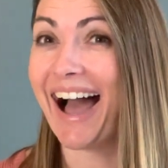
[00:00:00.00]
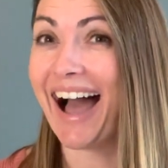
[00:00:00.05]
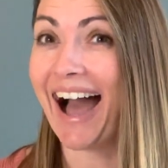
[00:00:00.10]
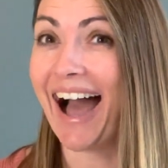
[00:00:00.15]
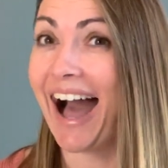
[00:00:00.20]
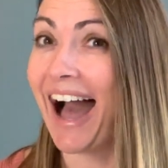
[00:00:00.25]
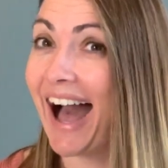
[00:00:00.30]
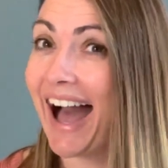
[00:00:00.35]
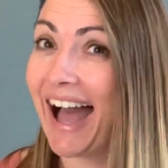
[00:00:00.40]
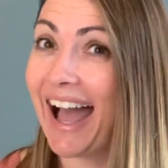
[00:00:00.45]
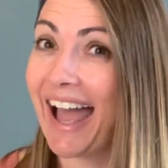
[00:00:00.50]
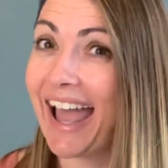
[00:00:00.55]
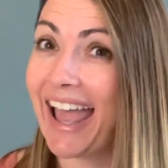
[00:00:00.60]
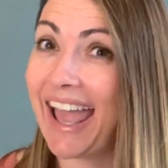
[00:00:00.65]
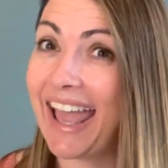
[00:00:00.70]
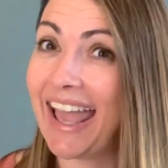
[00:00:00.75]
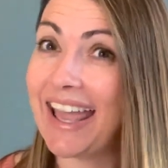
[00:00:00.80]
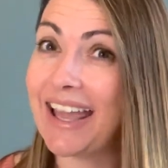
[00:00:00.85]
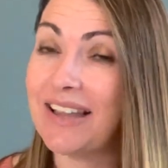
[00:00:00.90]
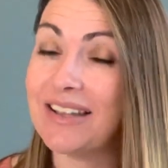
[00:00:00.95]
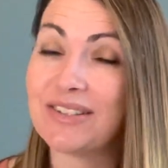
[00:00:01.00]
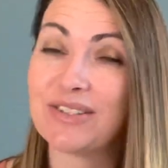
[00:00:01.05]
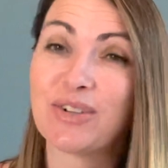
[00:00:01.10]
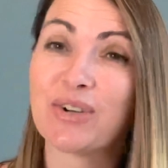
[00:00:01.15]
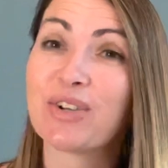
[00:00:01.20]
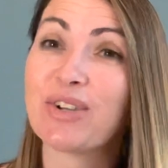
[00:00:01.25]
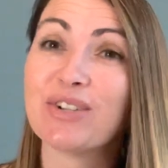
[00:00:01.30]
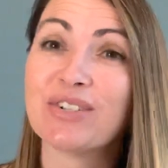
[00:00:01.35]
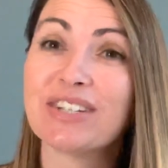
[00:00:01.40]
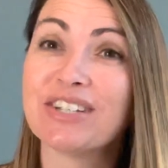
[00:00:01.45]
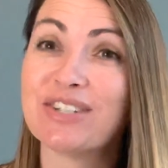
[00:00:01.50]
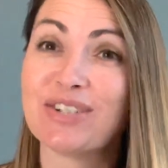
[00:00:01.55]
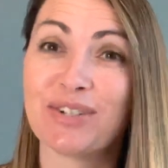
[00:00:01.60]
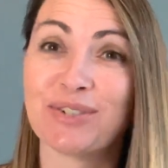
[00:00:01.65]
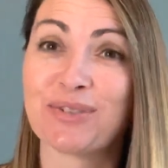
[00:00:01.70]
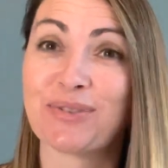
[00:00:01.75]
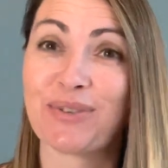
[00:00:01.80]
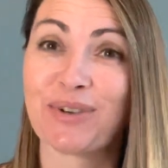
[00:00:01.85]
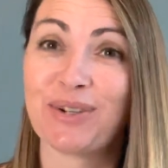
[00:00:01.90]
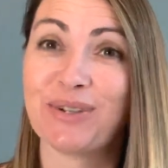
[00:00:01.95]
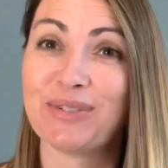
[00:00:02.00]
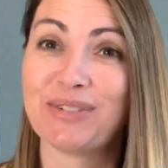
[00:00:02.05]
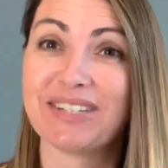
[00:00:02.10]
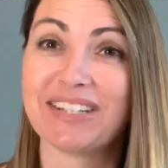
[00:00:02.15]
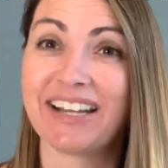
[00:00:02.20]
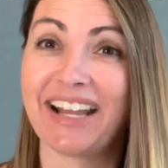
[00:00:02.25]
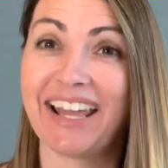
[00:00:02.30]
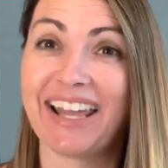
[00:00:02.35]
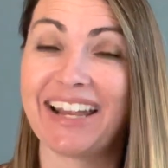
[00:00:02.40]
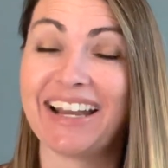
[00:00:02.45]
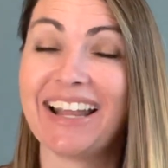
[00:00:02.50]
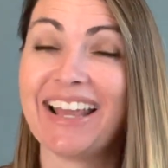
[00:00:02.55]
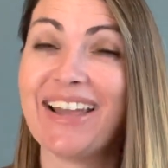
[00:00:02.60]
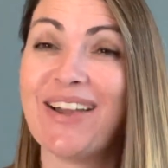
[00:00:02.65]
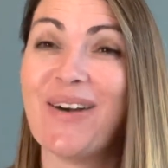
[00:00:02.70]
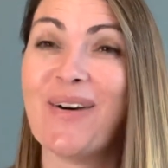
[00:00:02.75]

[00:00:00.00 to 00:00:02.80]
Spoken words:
I took your dishes for you tonight.